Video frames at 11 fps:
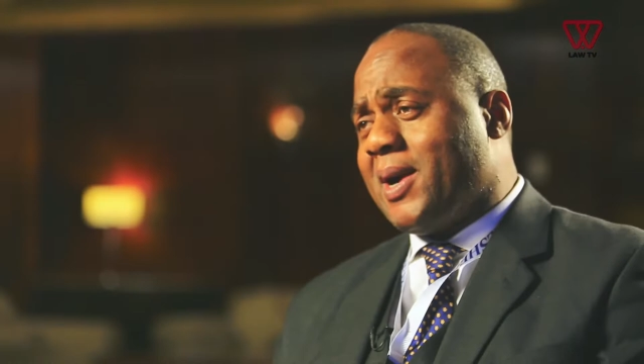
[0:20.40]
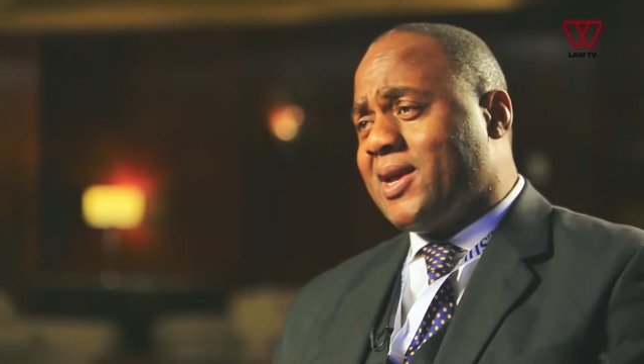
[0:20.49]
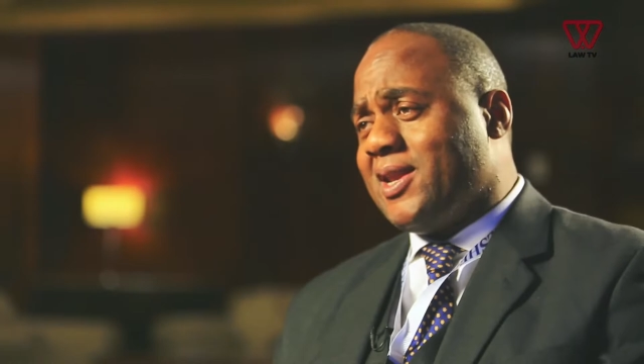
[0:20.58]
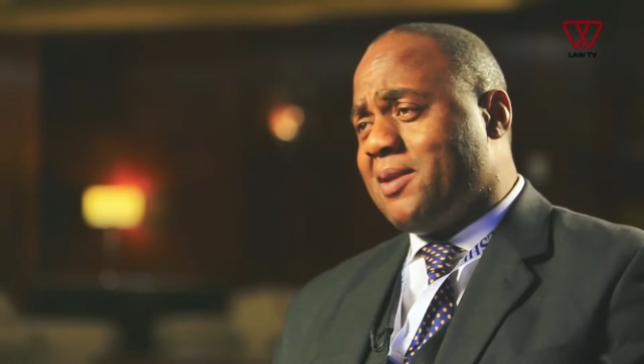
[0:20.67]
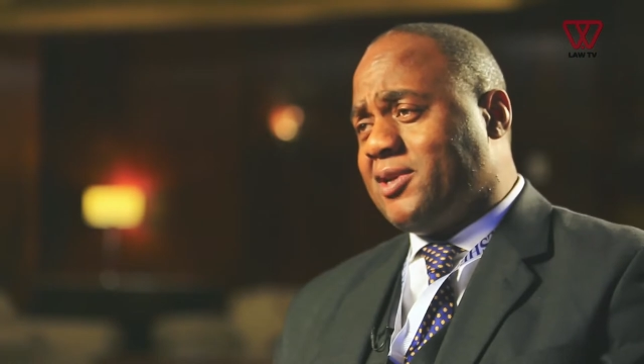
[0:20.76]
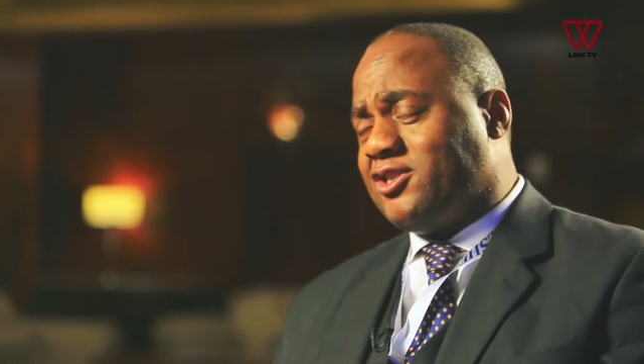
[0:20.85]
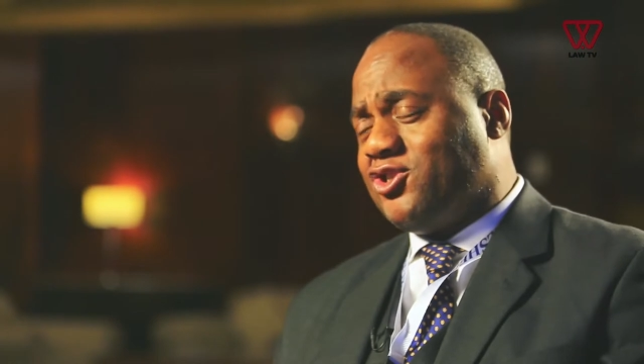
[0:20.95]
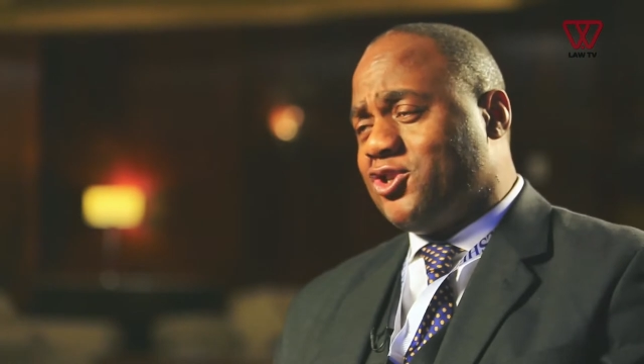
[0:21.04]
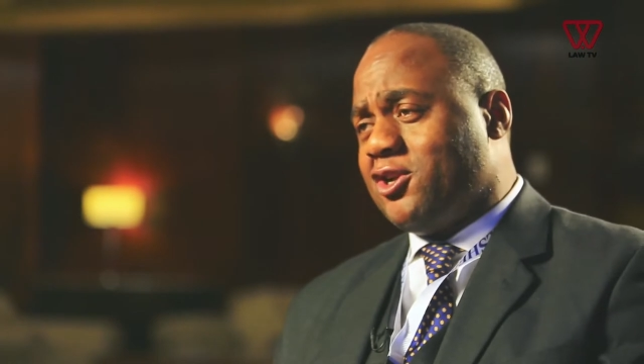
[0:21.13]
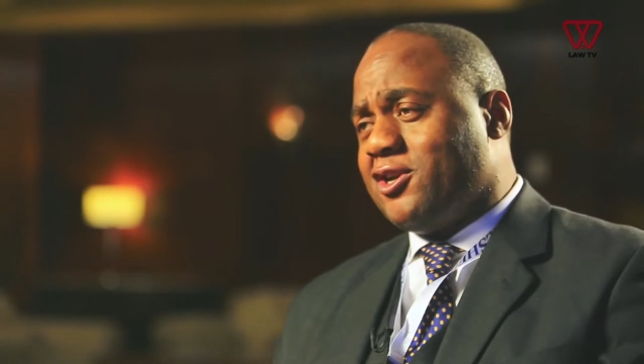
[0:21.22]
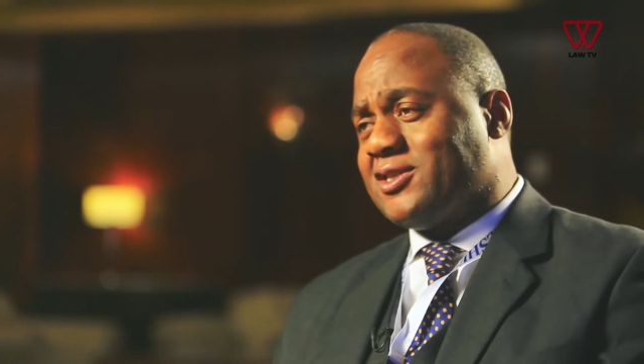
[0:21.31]
my name is
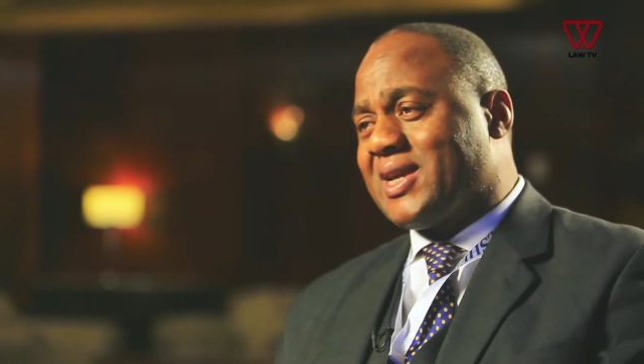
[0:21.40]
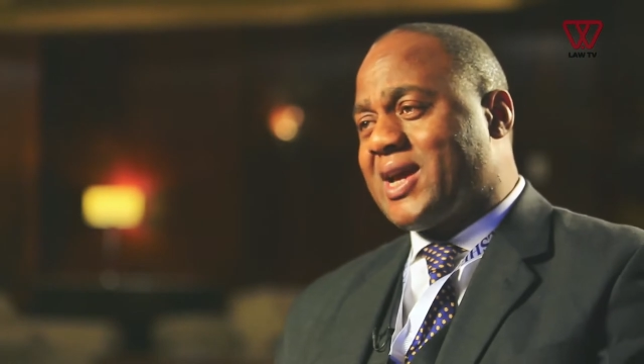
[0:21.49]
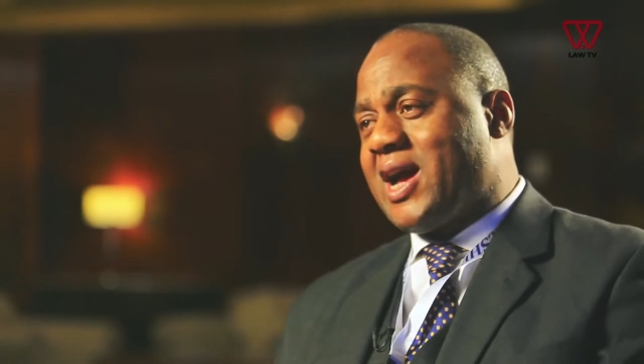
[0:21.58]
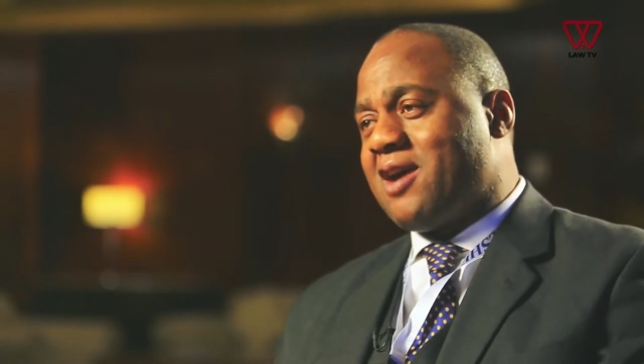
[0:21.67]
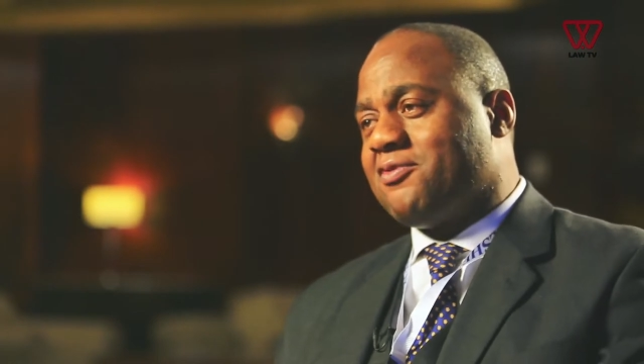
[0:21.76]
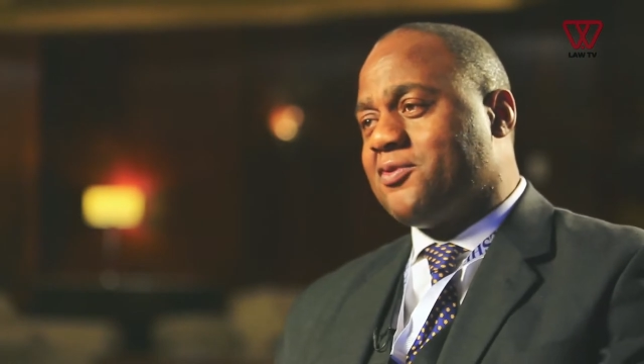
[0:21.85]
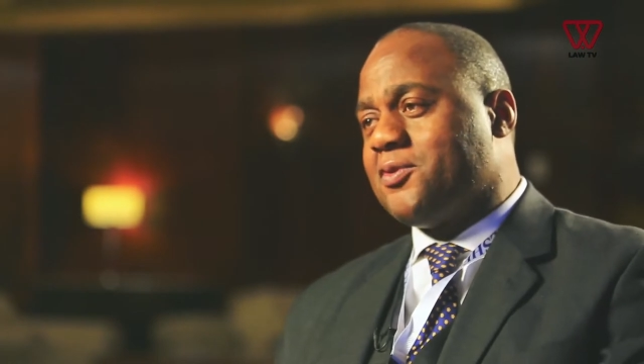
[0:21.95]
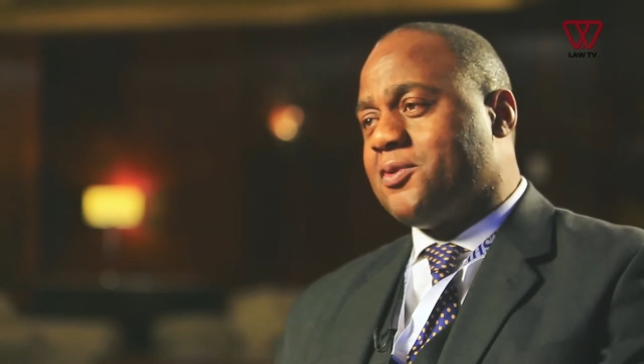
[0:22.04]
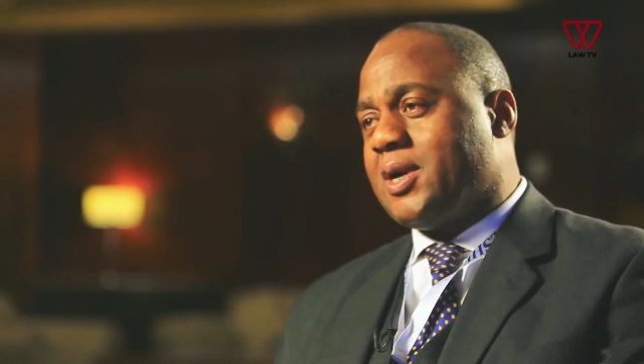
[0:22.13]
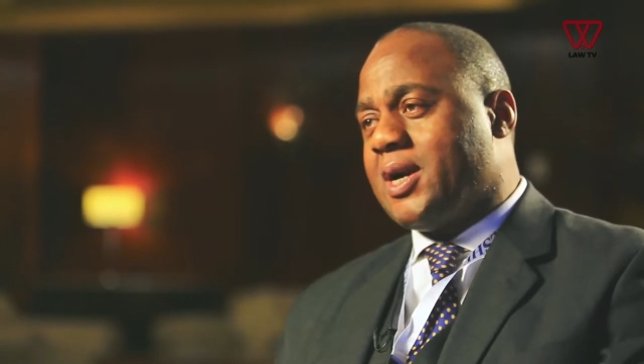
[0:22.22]
Julius Nkafu.